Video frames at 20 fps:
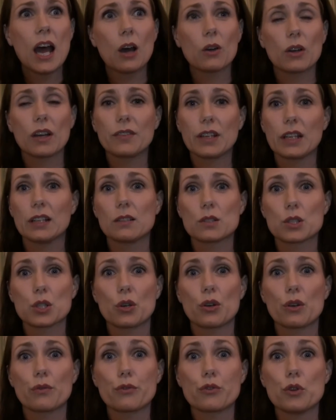I'll give you a little
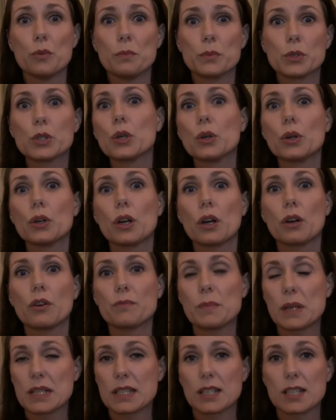sort of room tour
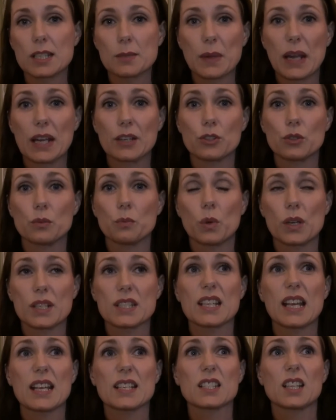of my son's bedroom
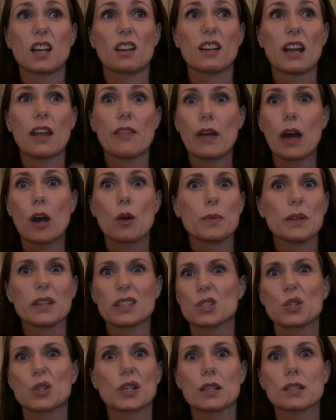once that's done and that'll be the
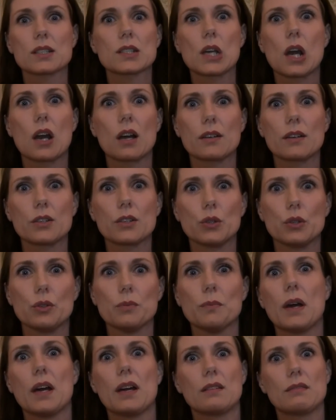sort of start to
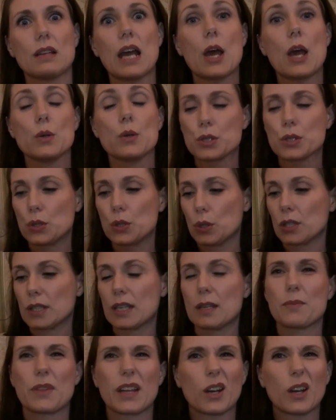my house tour
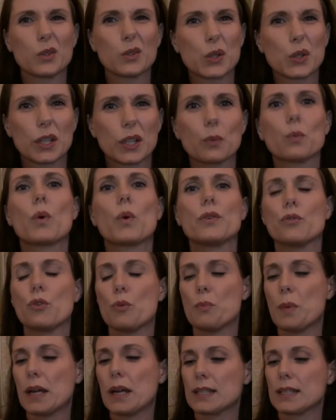type thing I'll do it like one
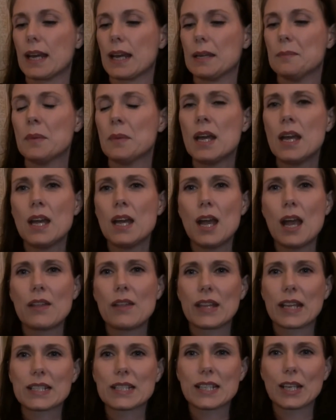room at a time
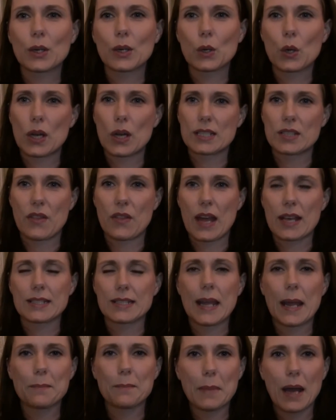the next thing I've got is this
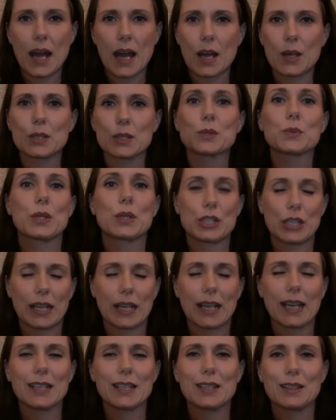in my house which
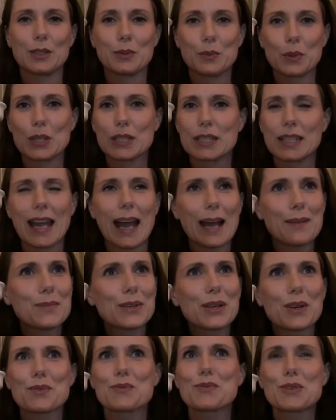again you will see I'm
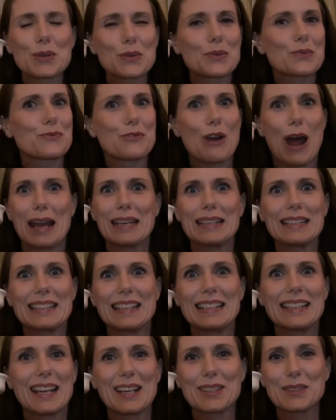in a real rant
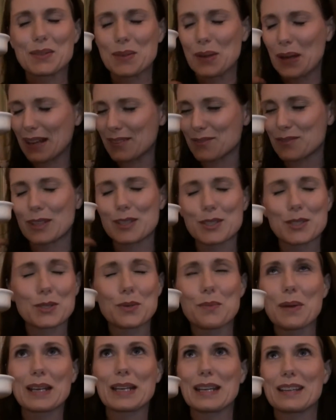today I don't know I've got
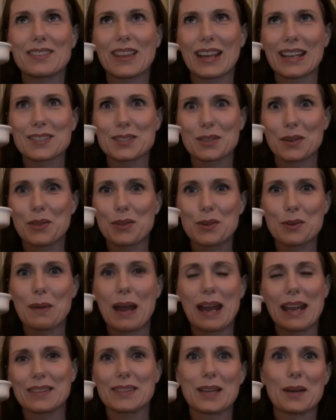so many things going through my
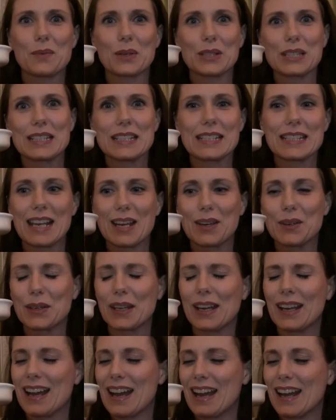head that I wanted to tell
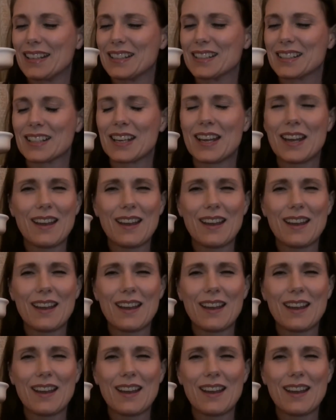you and